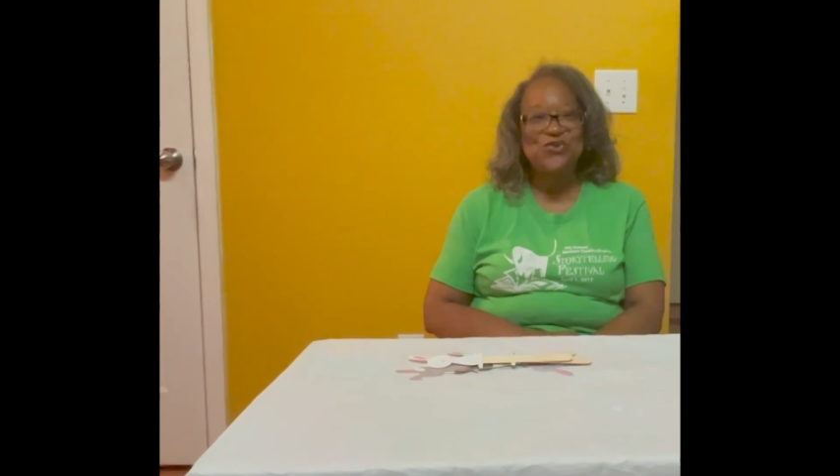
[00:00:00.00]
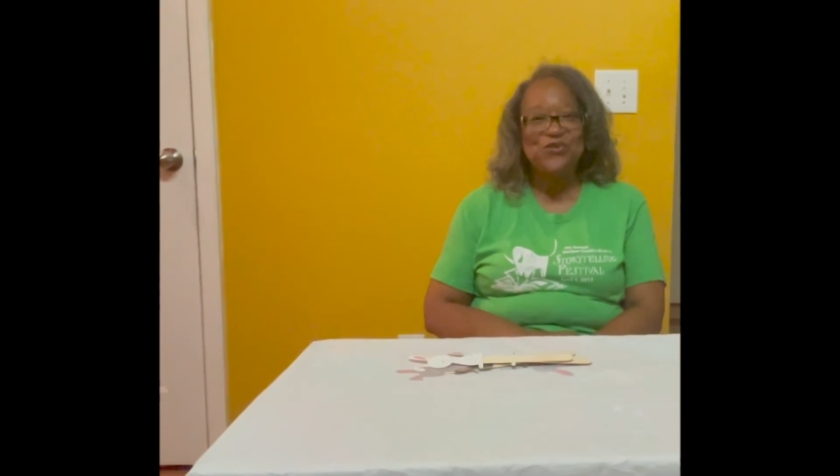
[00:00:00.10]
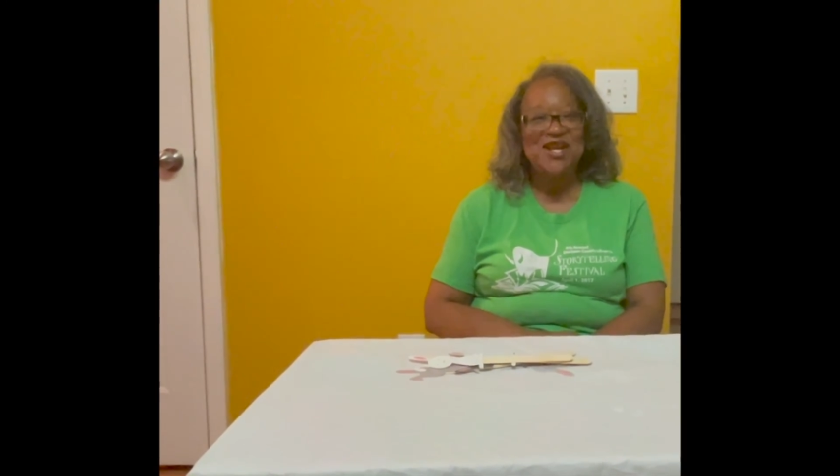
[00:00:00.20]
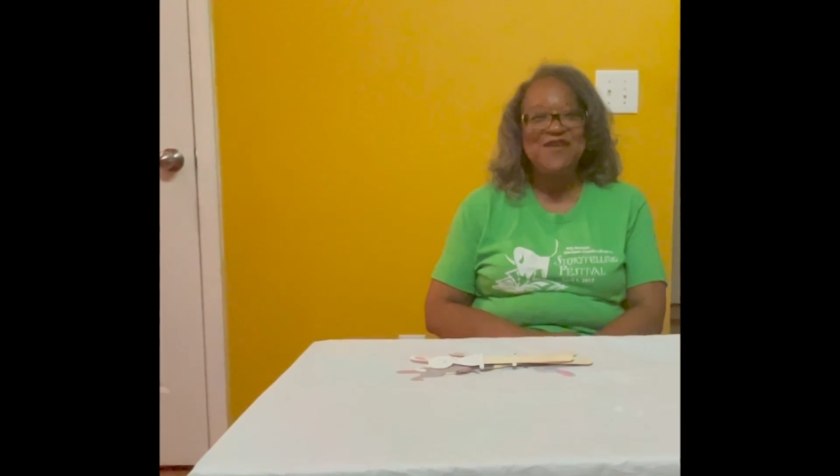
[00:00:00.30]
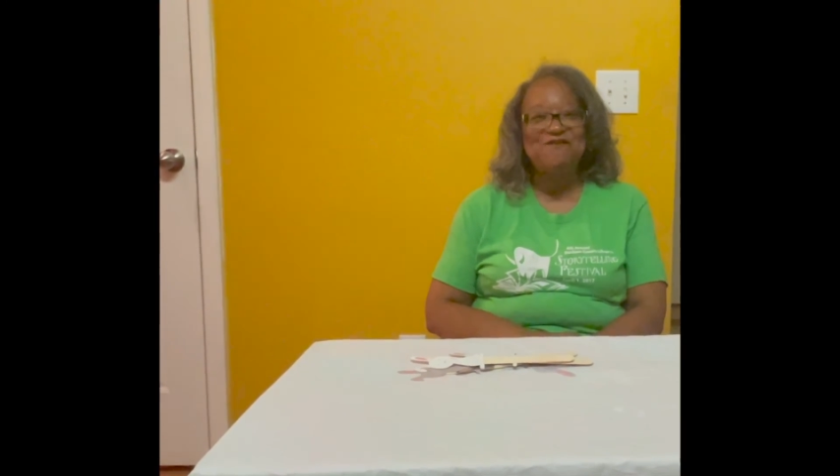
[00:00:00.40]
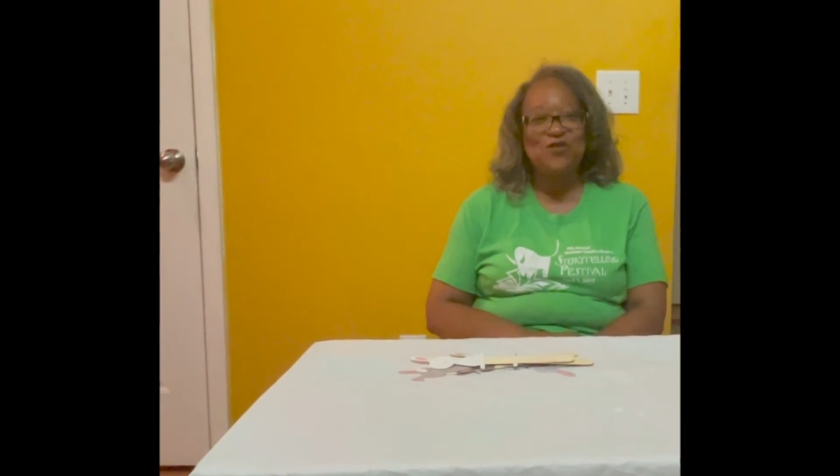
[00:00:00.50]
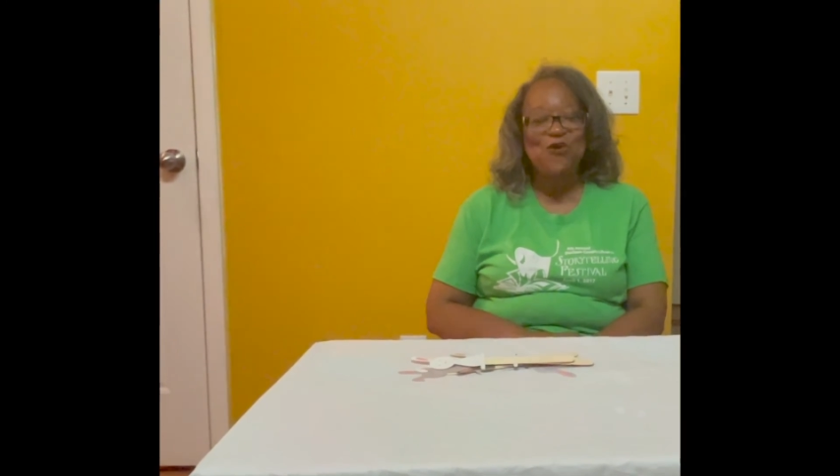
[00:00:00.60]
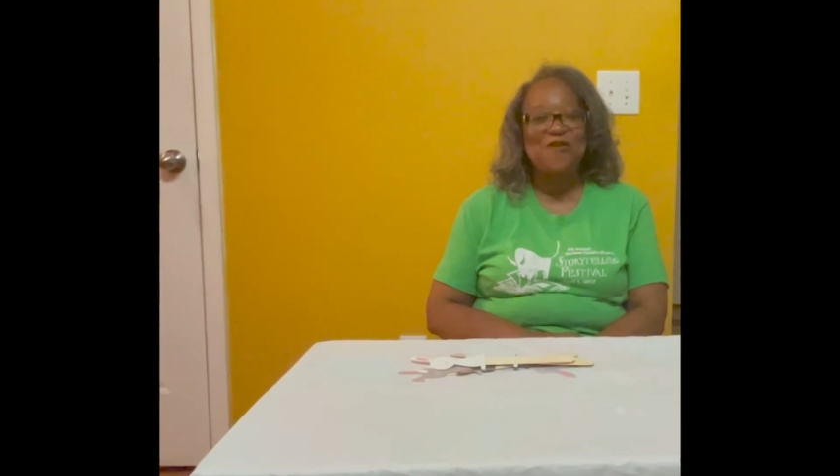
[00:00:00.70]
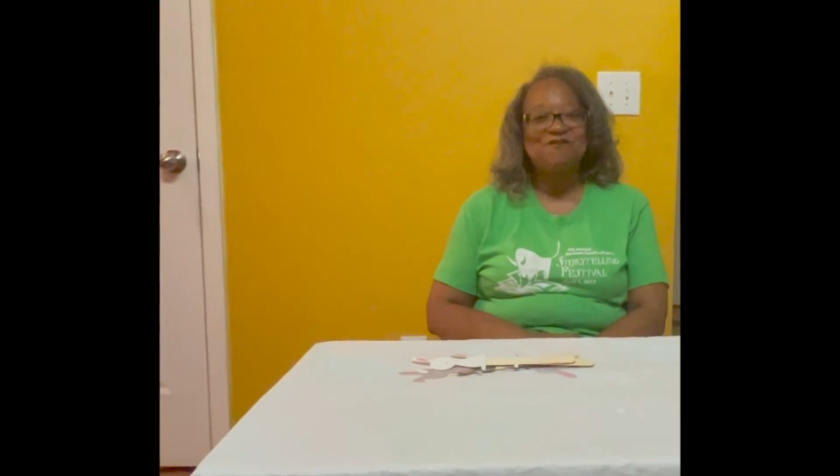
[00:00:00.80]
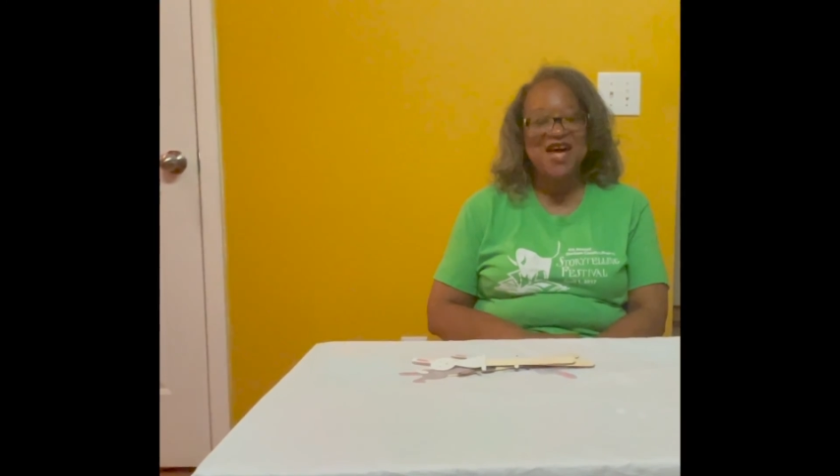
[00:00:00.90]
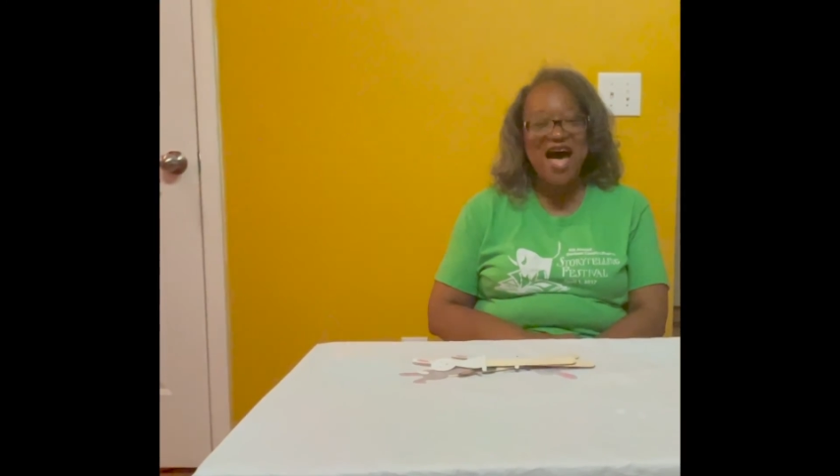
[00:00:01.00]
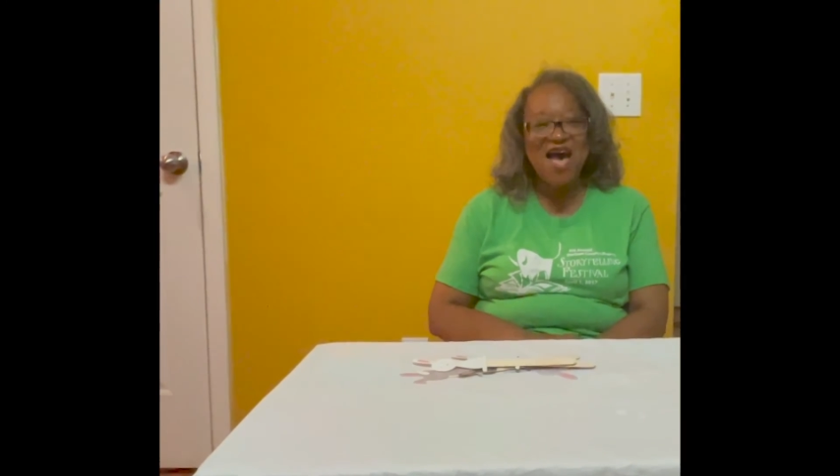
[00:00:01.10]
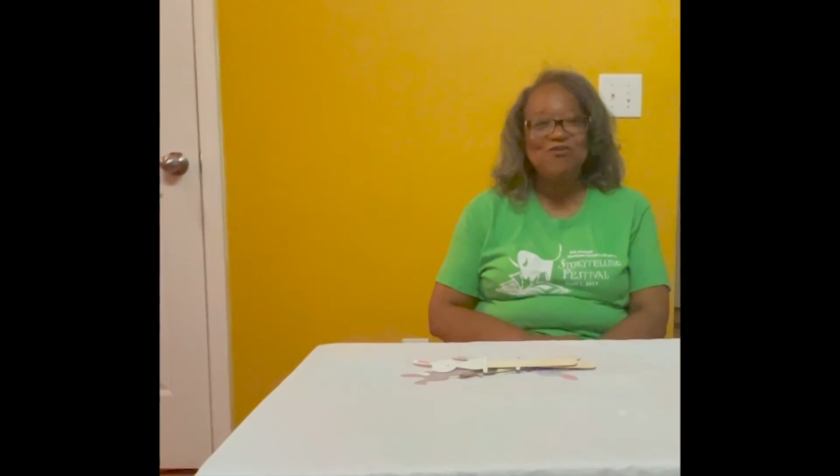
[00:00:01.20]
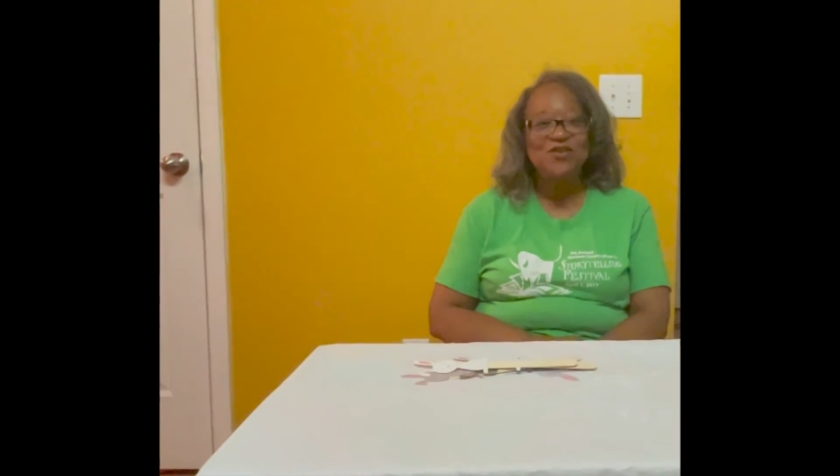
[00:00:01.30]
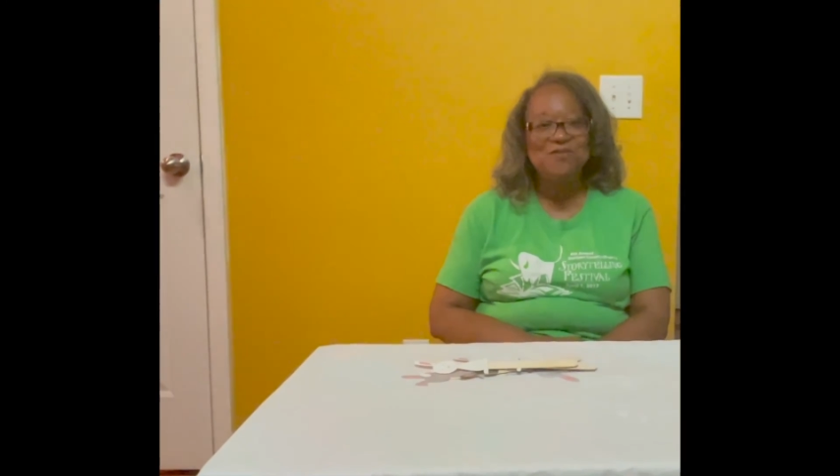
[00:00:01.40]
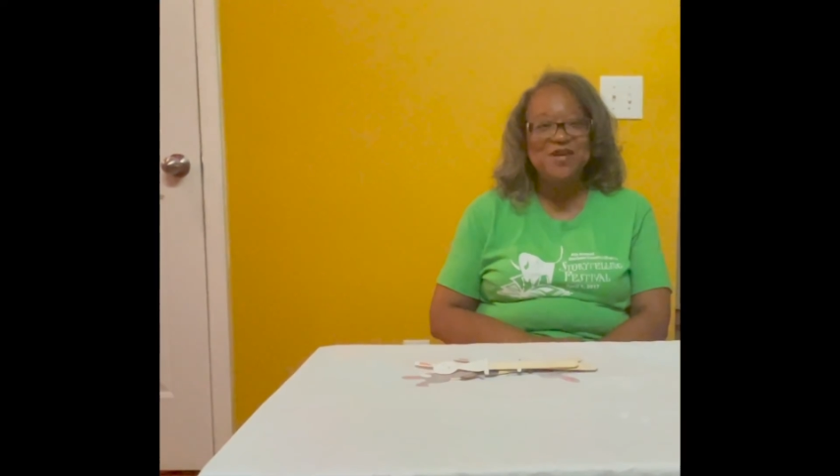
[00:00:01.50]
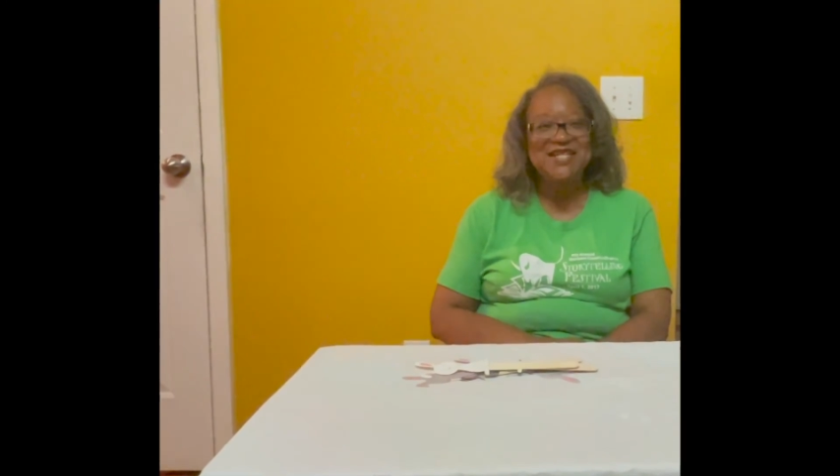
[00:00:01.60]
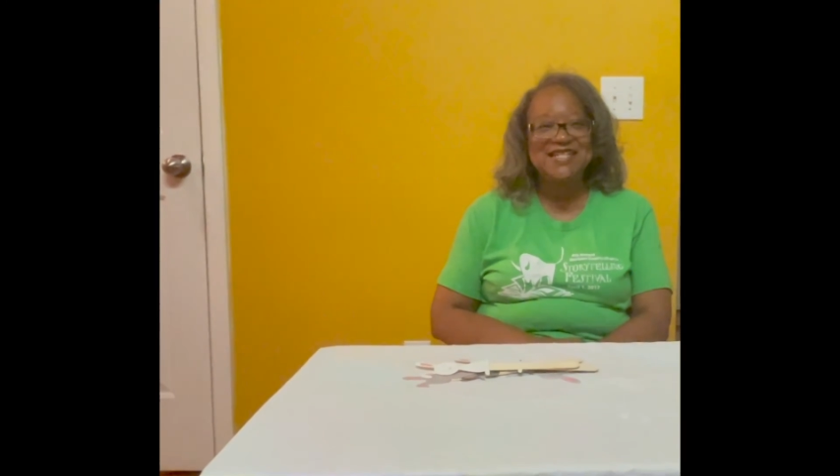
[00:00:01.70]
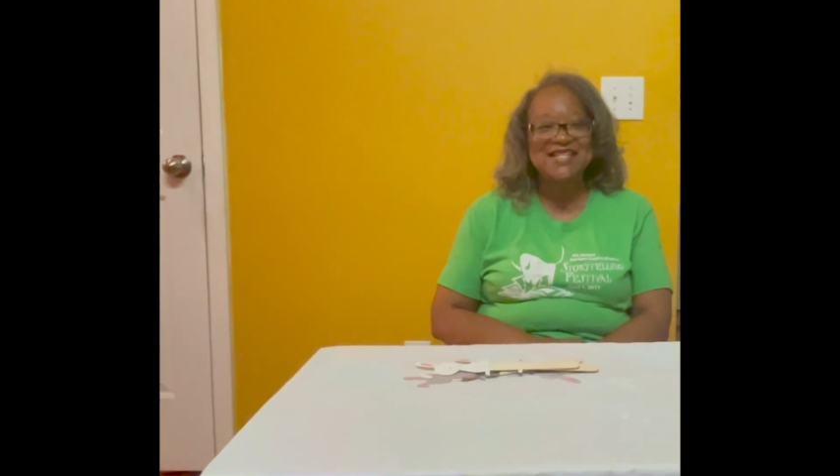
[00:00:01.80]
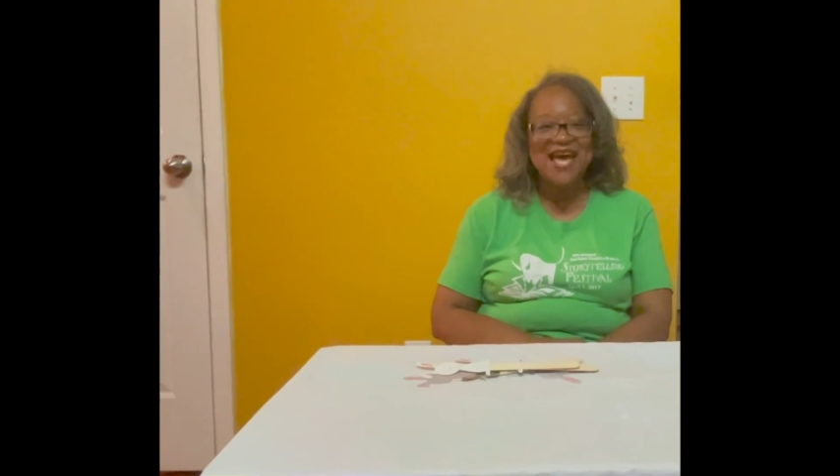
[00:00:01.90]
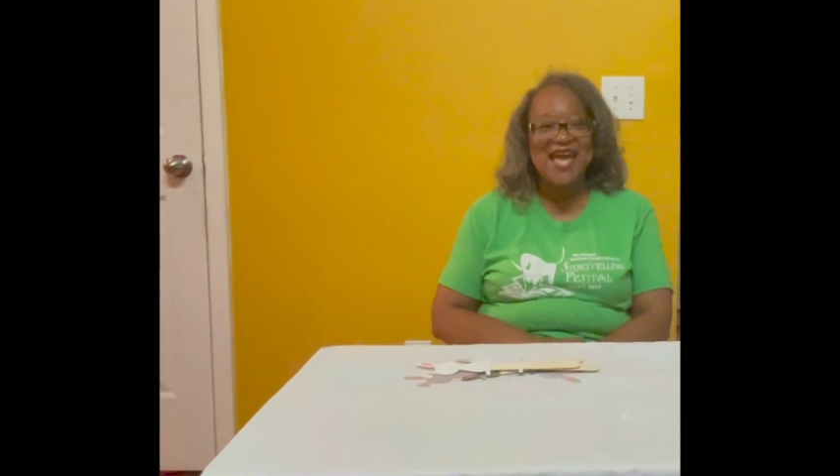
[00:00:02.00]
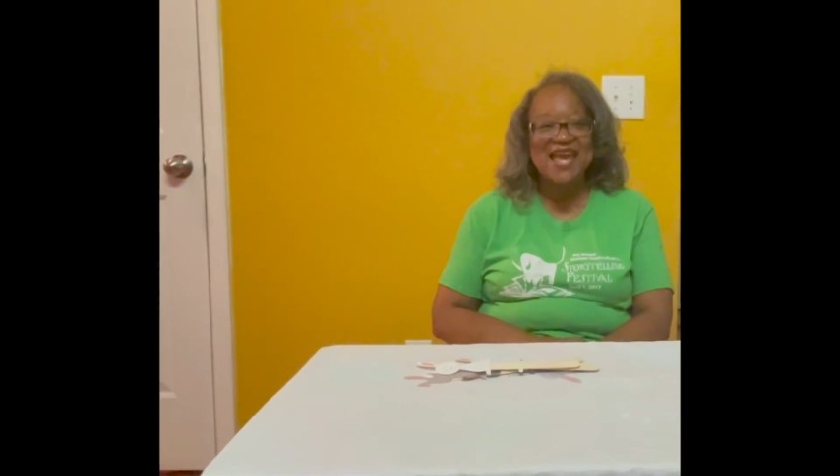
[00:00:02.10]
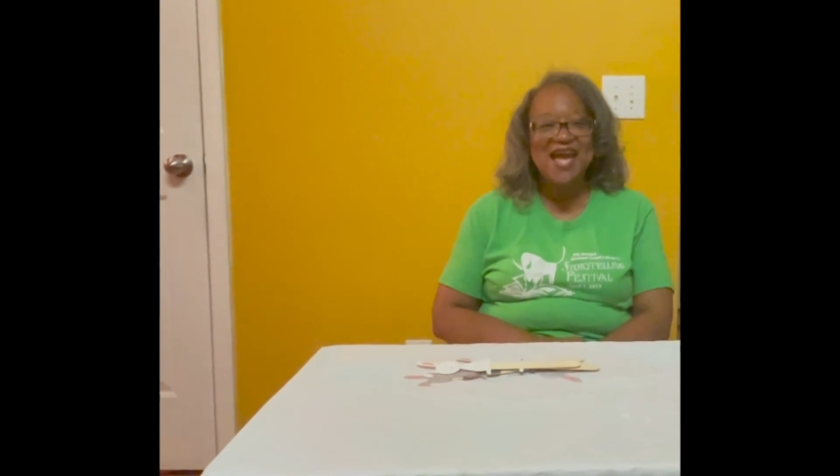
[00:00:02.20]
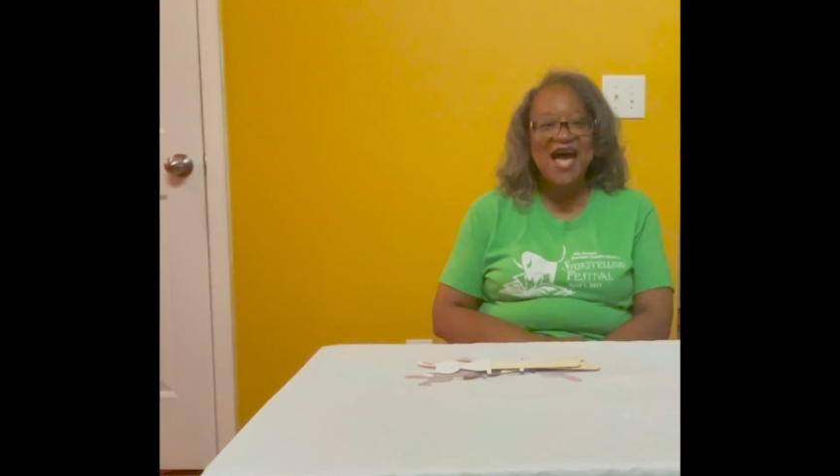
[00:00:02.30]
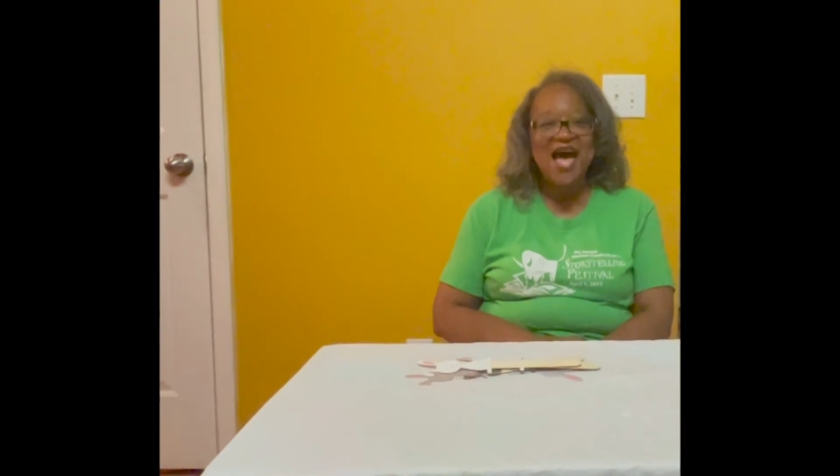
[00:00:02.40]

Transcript: three, four, five with me today.